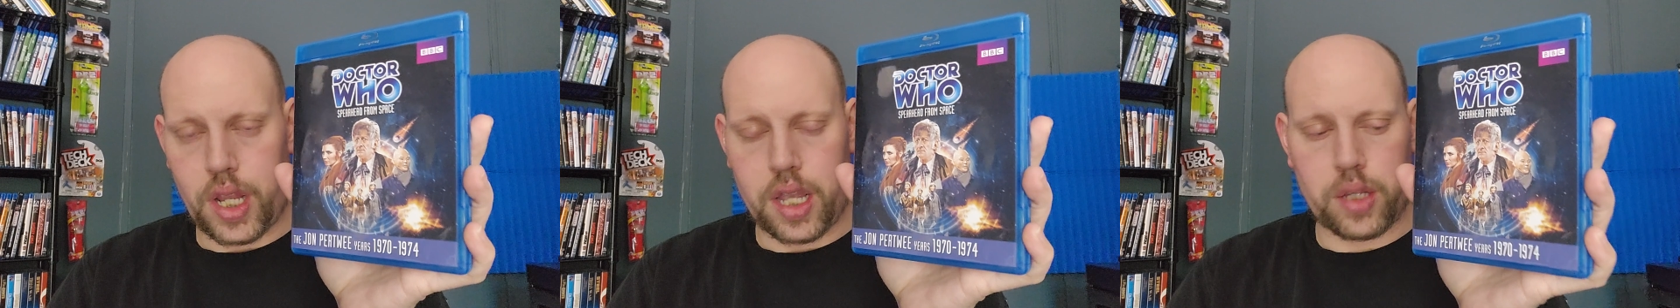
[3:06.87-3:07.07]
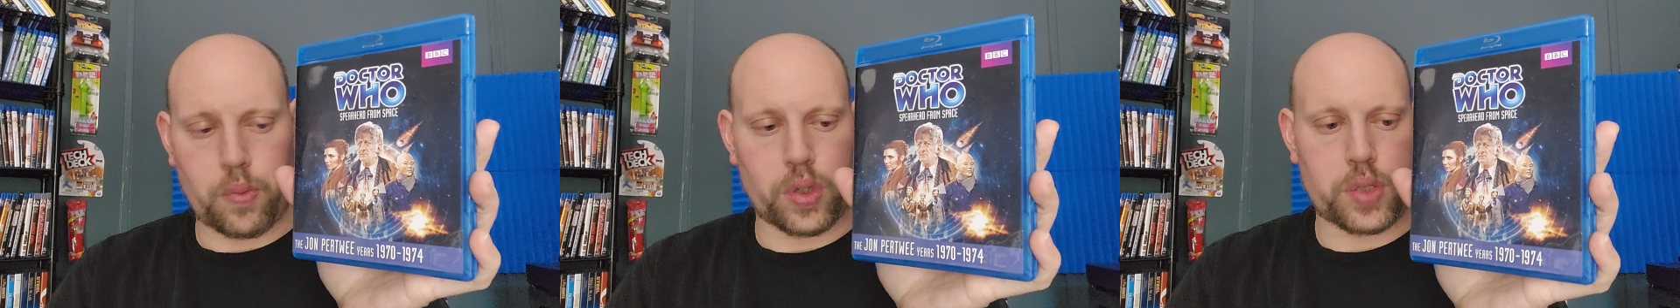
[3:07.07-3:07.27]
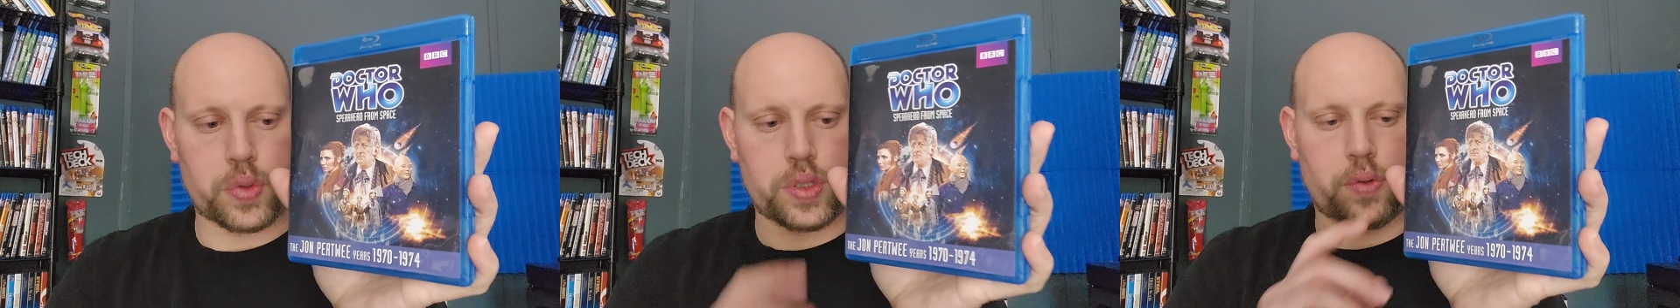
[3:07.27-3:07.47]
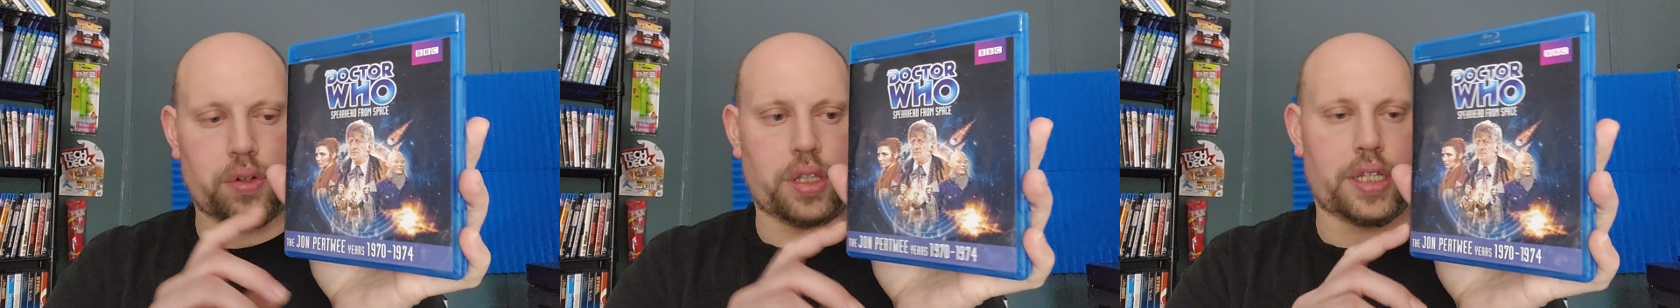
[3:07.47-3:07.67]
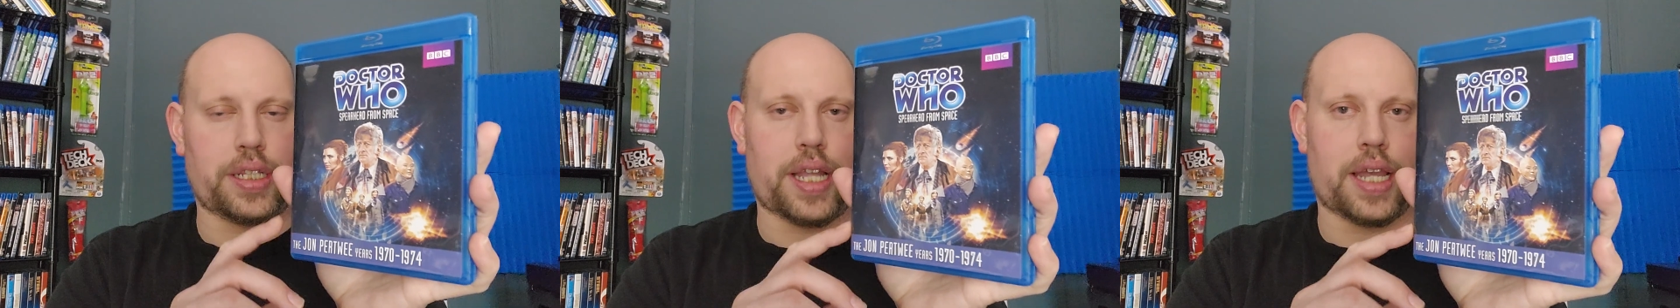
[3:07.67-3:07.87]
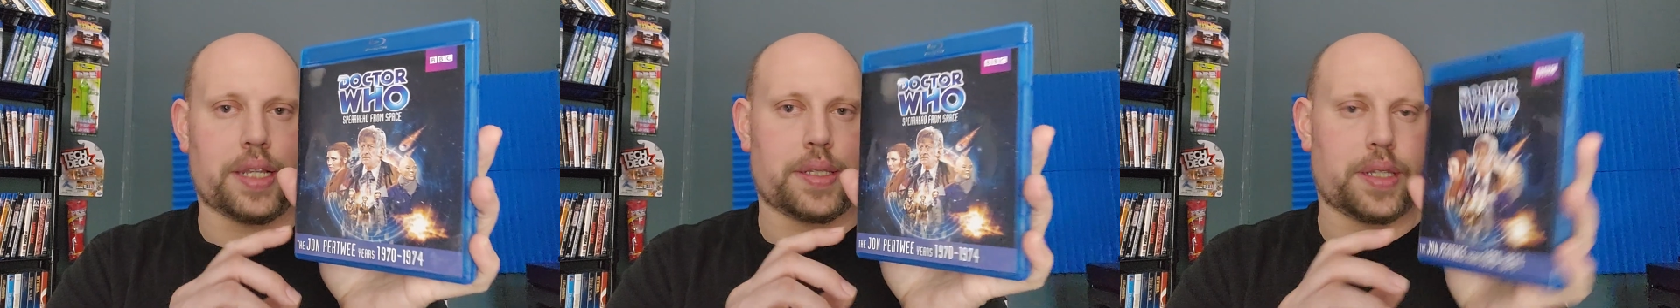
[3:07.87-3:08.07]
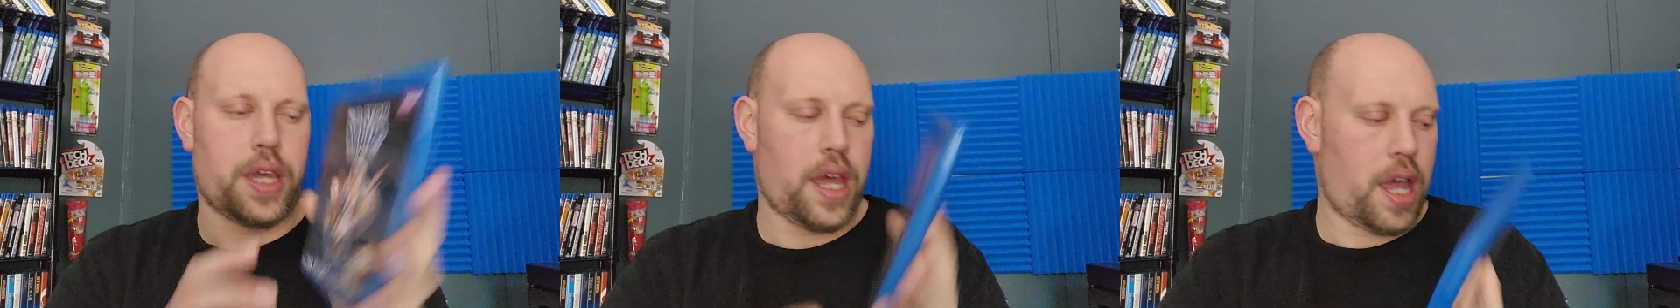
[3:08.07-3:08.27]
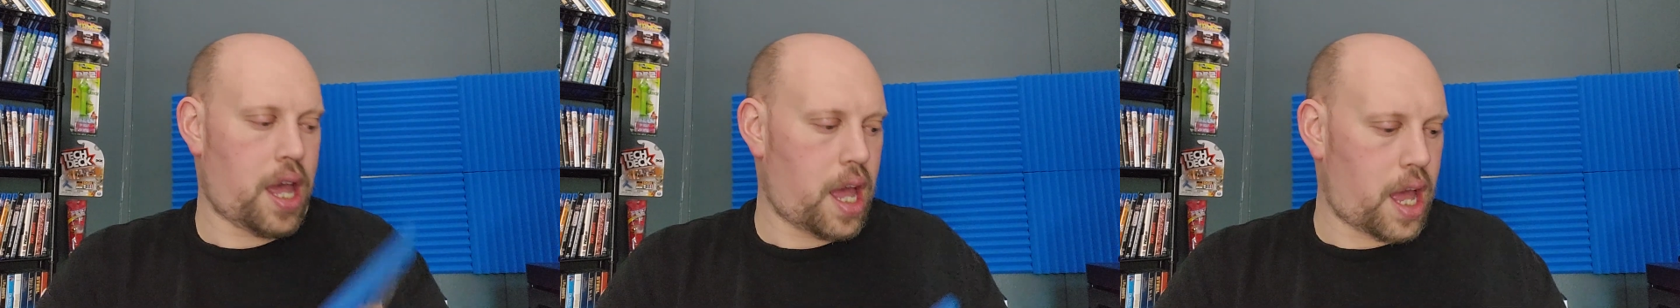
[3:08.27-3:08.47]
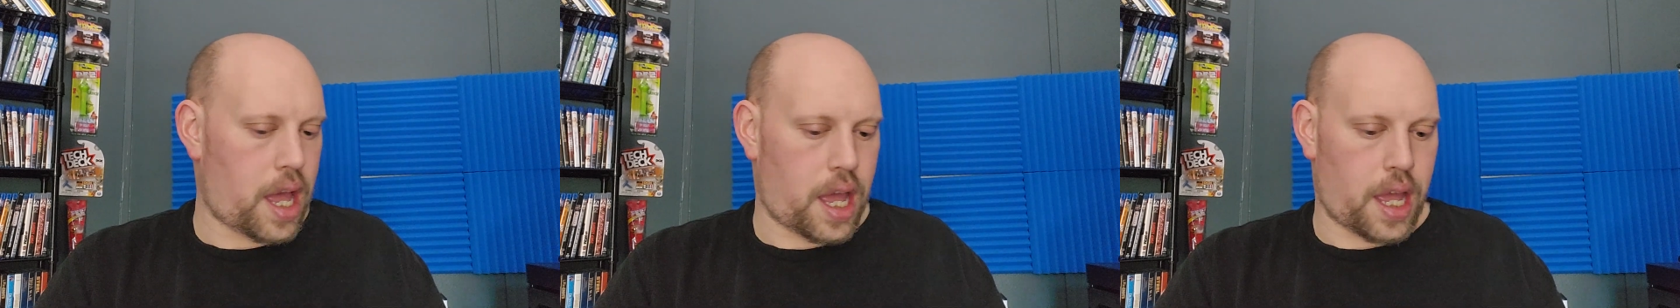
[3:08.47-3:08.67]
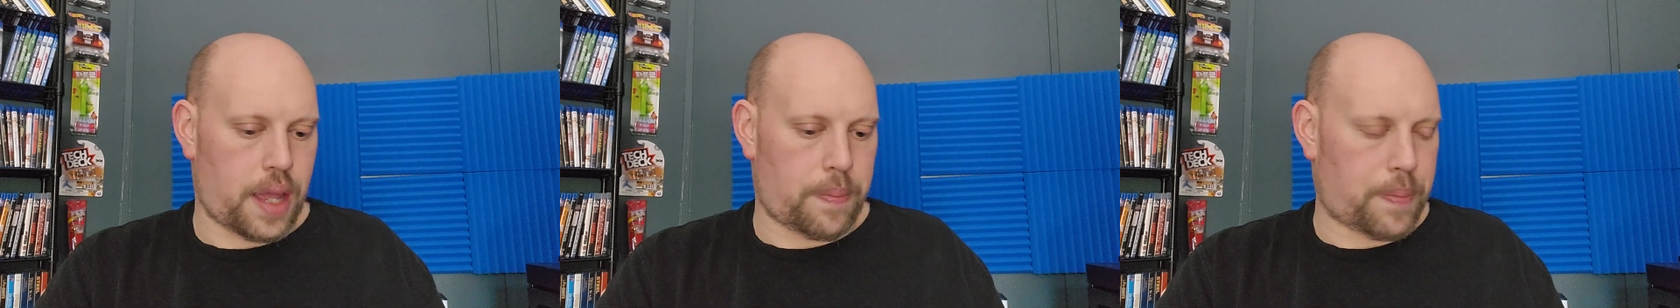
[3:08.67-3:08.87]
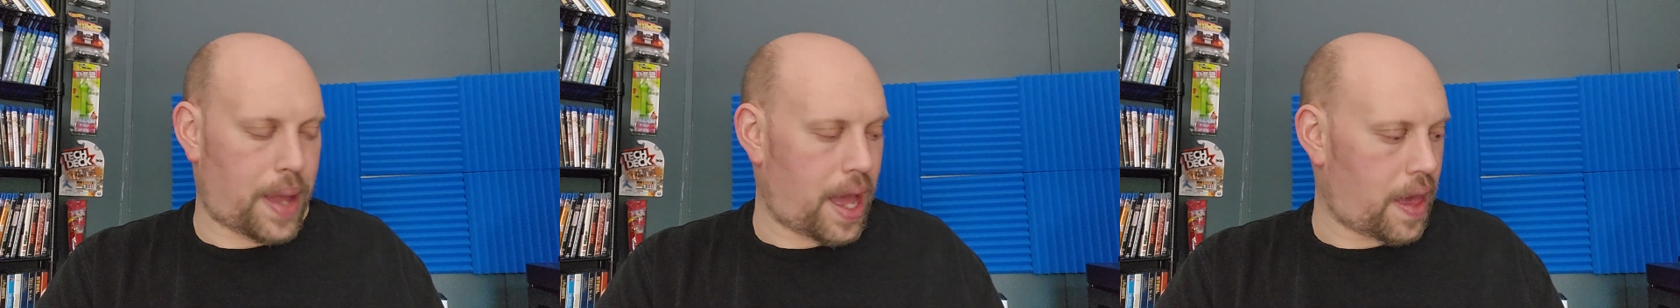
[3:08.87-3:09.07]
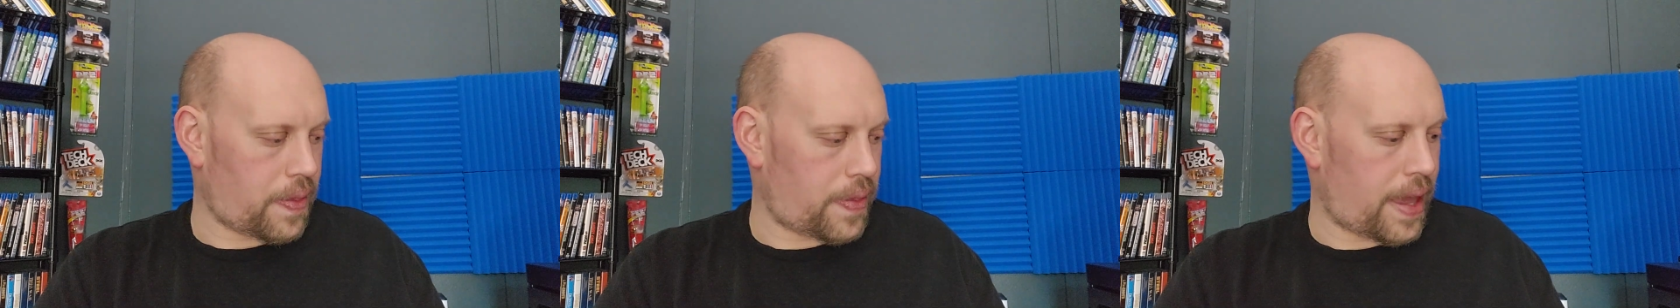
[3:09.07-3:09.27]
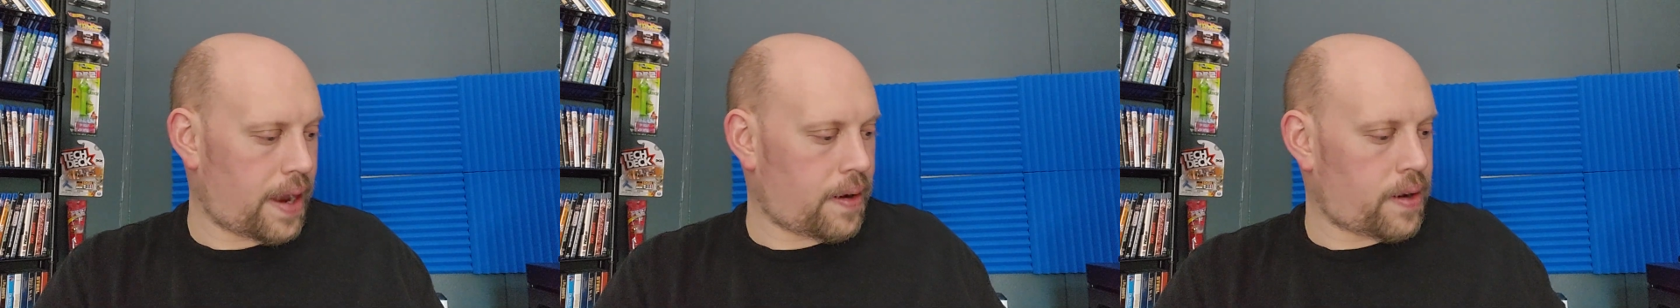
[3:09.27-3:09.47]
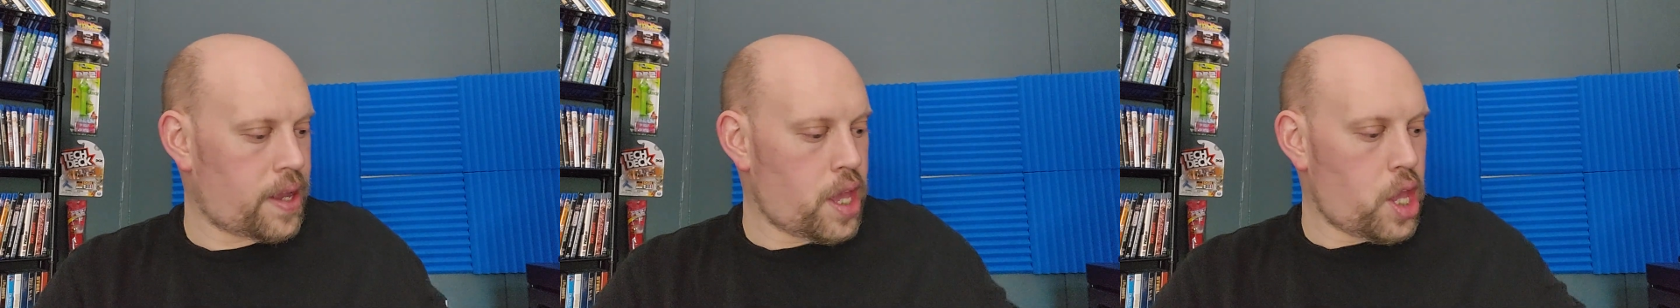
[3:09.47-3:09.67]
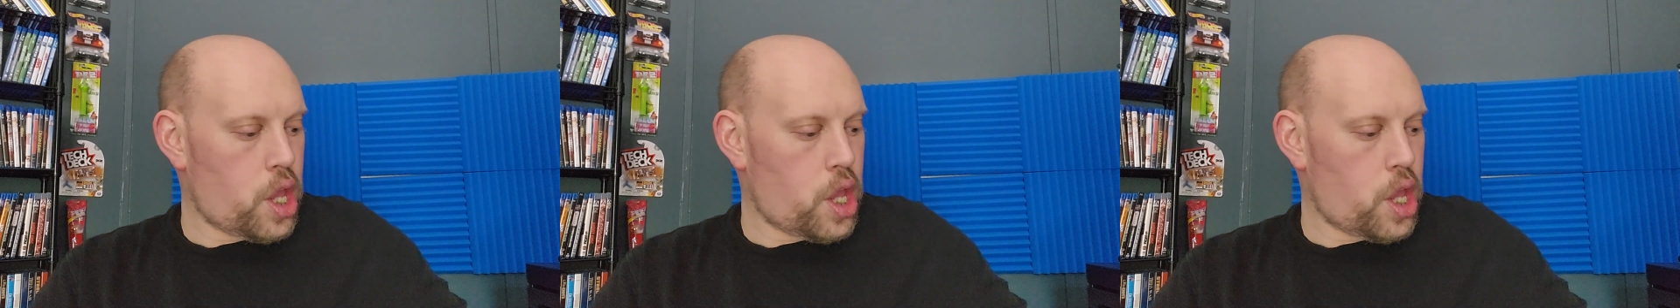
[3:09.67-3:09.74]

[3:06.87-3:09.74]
which was a really nice buy there.